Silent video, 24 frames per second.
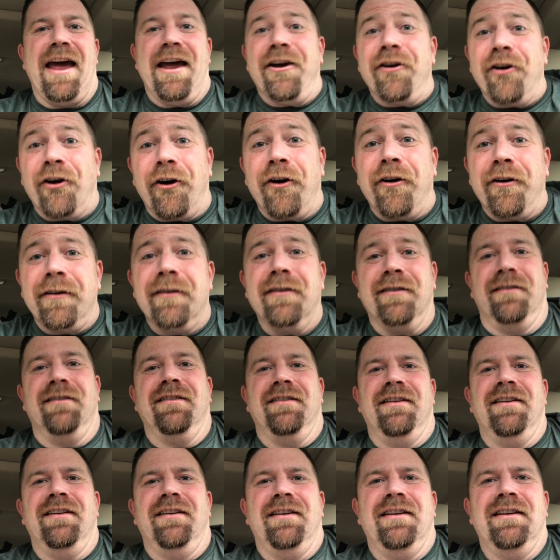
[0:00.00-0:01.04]
anger?
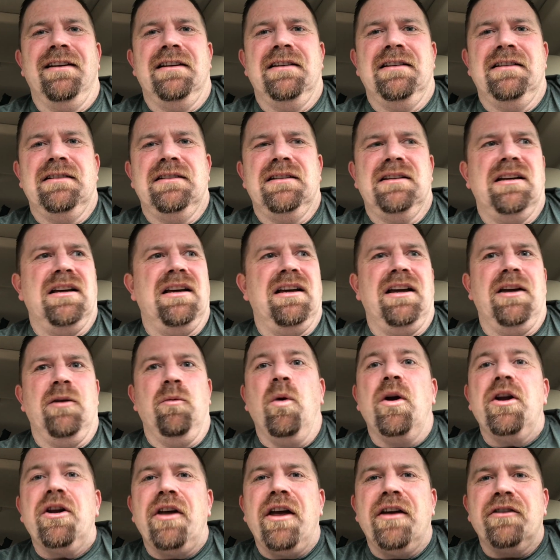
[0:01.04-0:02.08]
And, and
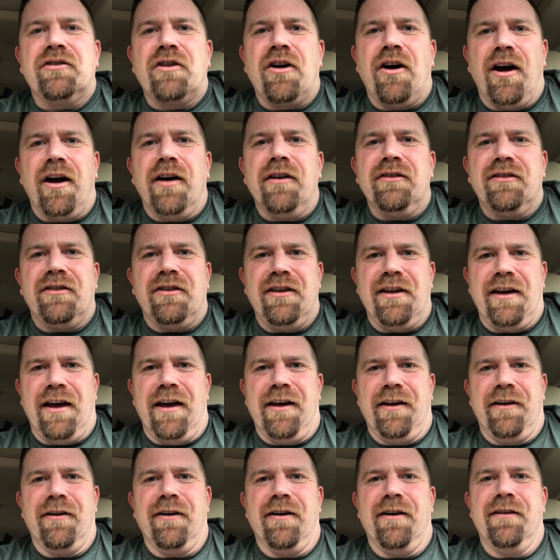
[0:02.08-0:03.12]
what has caused the
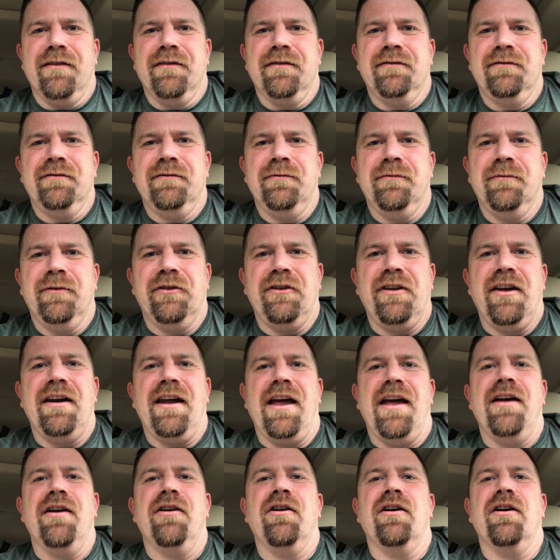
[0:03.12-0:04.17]
anger? Where's that
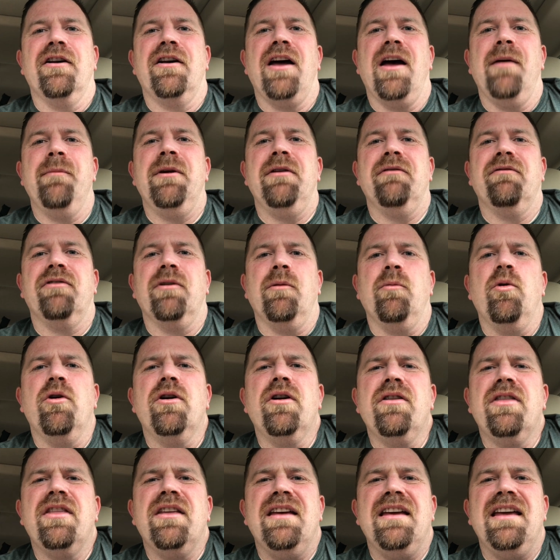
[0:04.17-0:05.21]
anger coming from? What
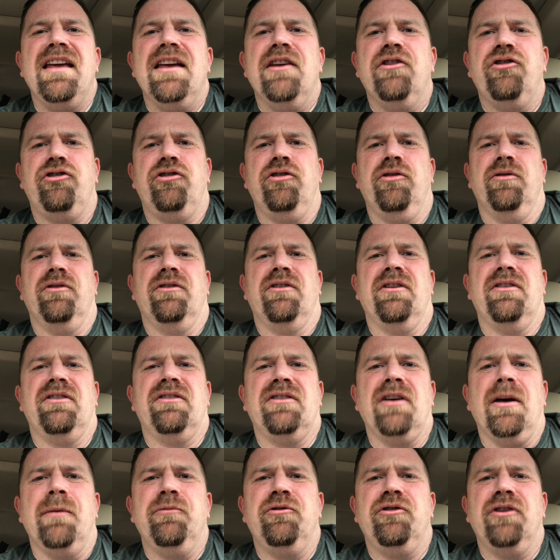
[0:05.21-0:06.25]
are the issues, the
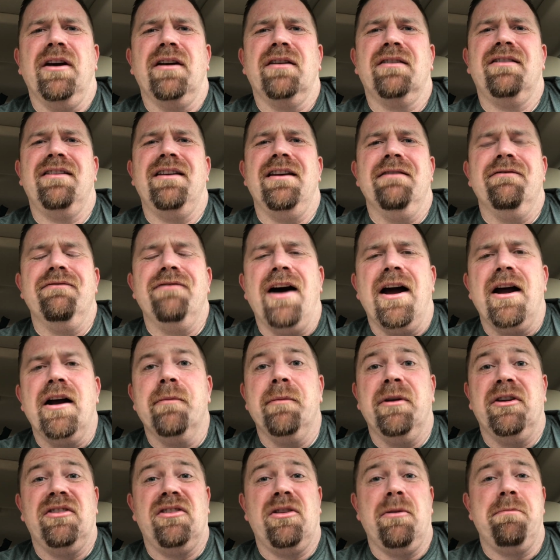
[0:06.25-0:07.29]
subjects, the
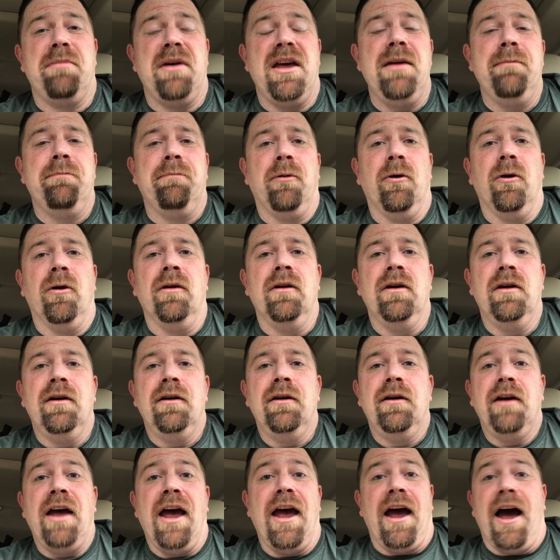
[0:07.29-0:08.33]
environments, the people
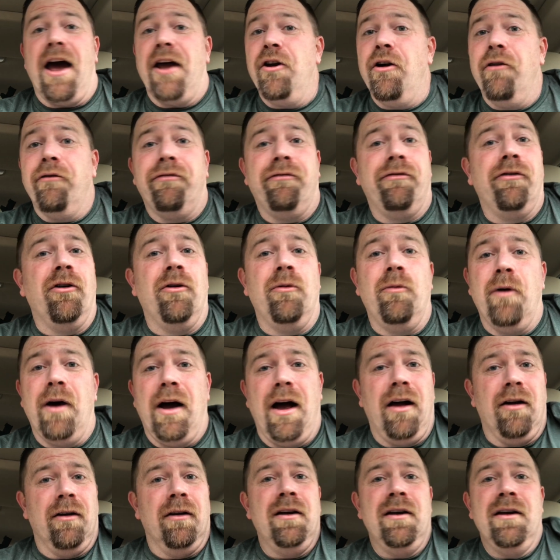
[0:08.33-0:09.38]
Hey, I know full
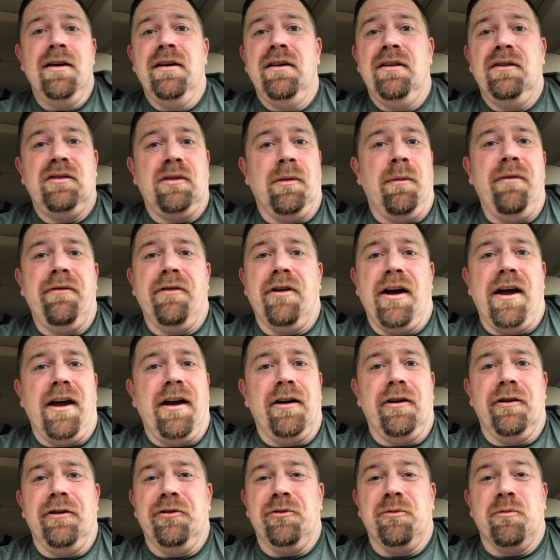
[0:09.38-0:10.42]
well some of our
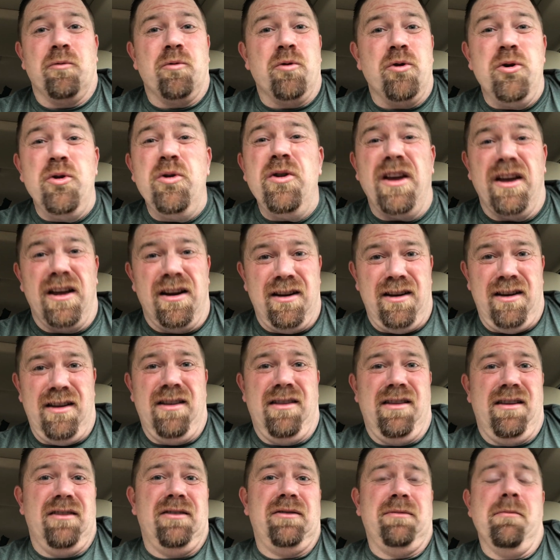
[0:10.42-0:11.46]
anger is rooted
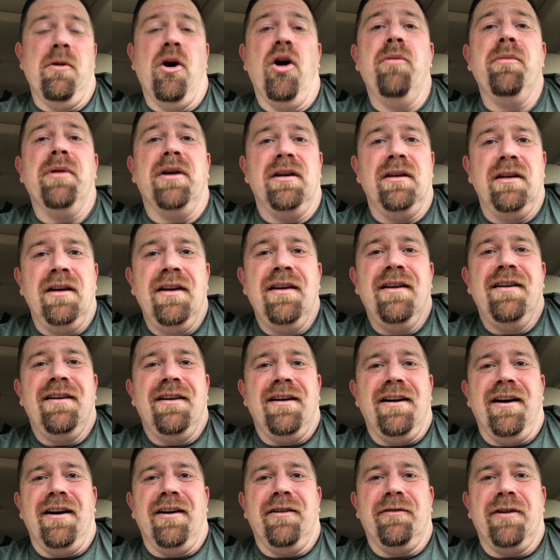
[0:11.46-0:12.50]
in this moment
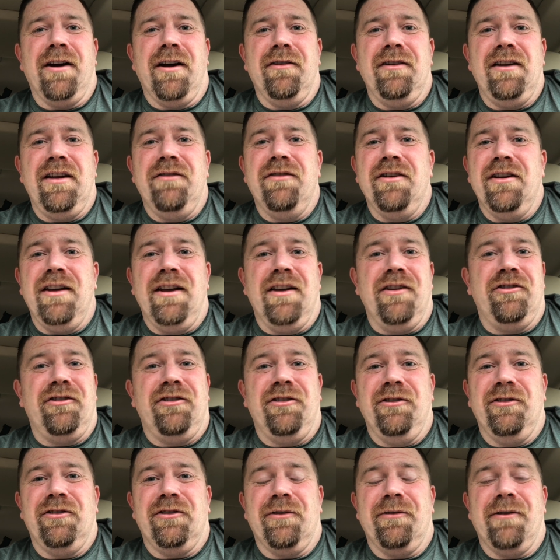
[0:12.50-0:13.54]
uh, around even
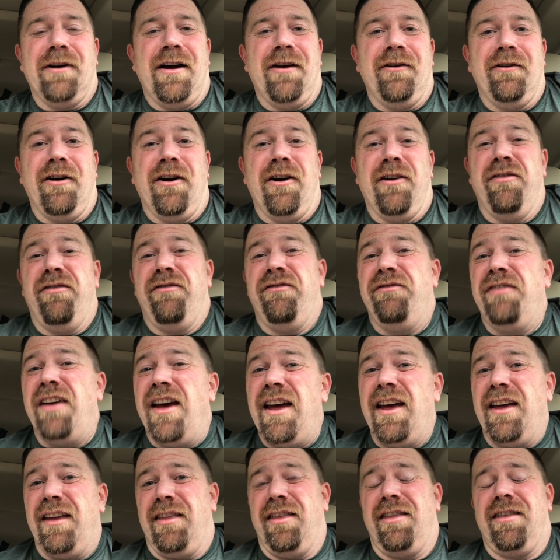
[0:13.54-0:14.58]
issues around our
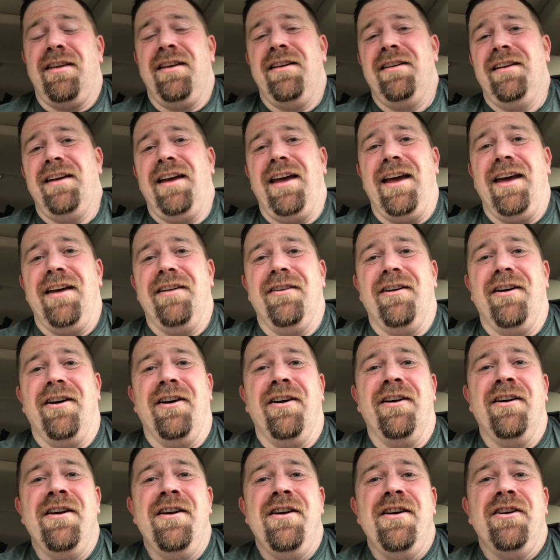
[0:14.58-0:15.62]
faith and
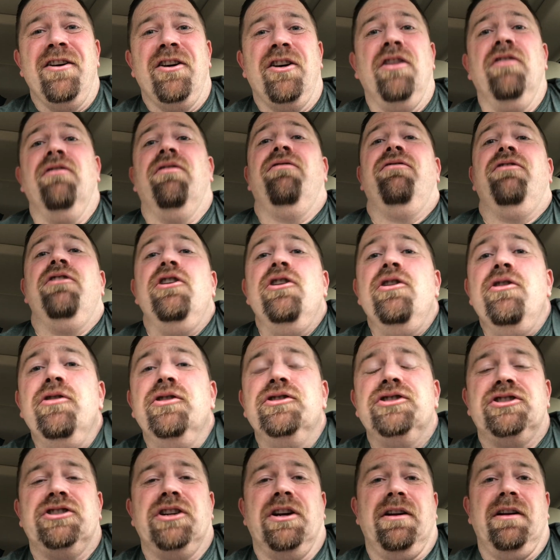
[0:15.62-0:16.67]
our
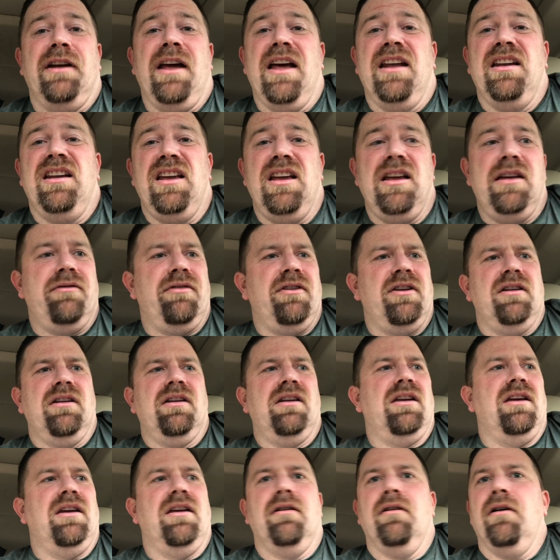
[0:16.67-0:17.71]
confusion and even
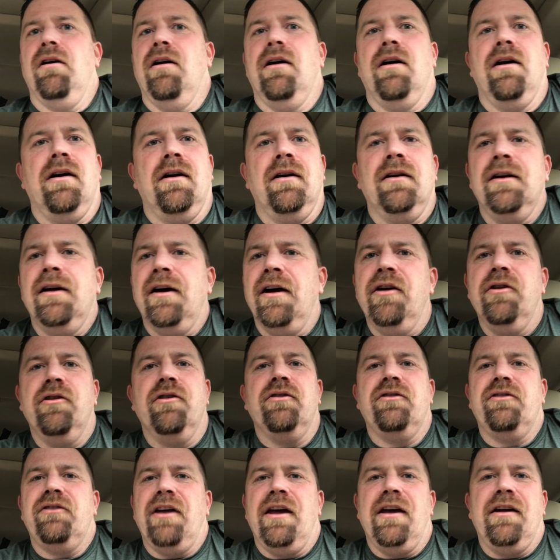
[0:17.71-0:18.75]
in our
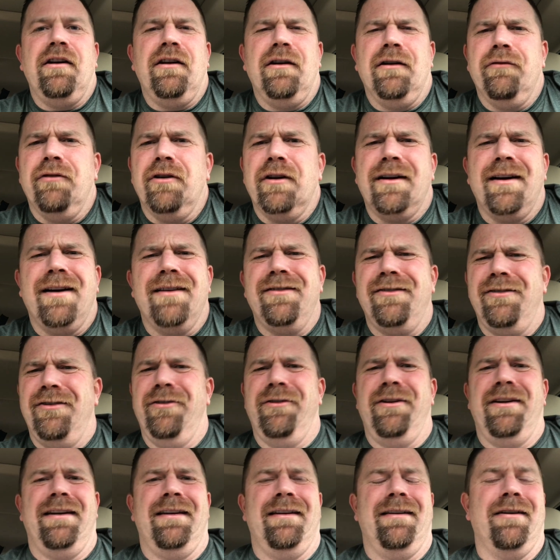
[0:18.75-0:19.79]
understanding of what God's
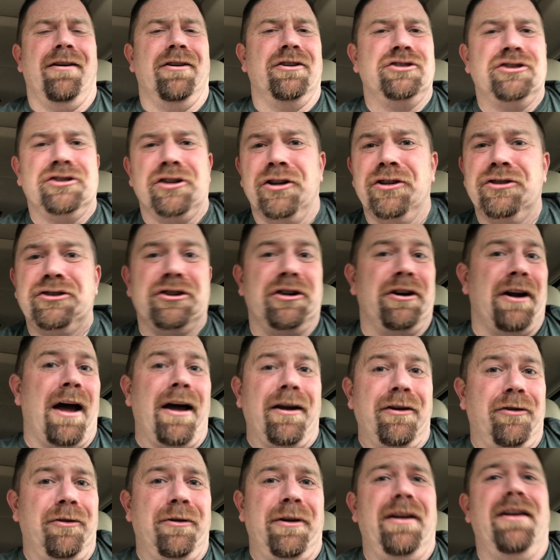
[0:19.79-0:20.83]
doing in our church or
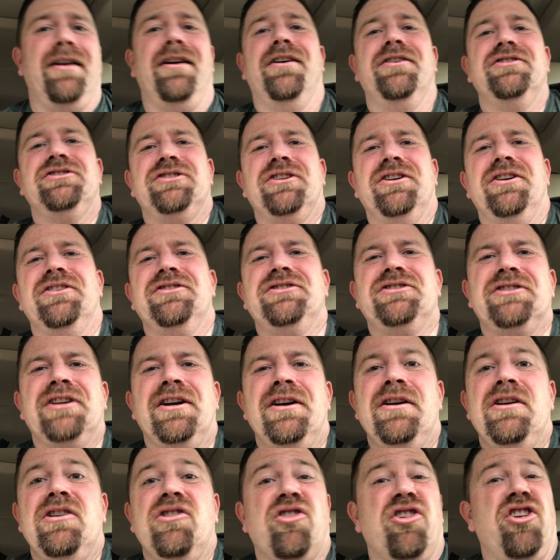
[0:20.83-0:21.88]
not doing in our church
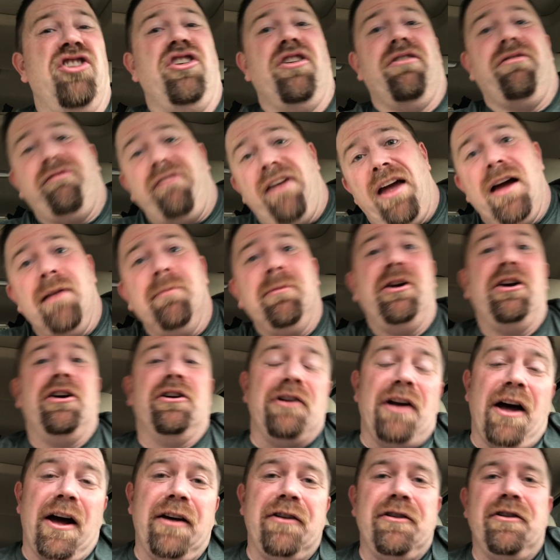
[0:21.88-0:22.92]
or in your family or
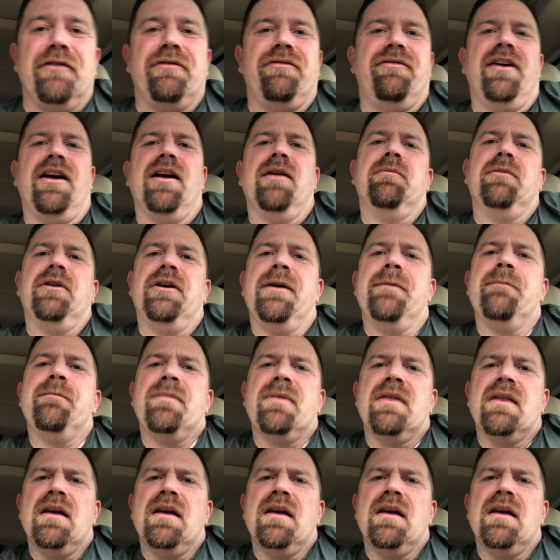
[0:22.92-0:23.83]
not in your family.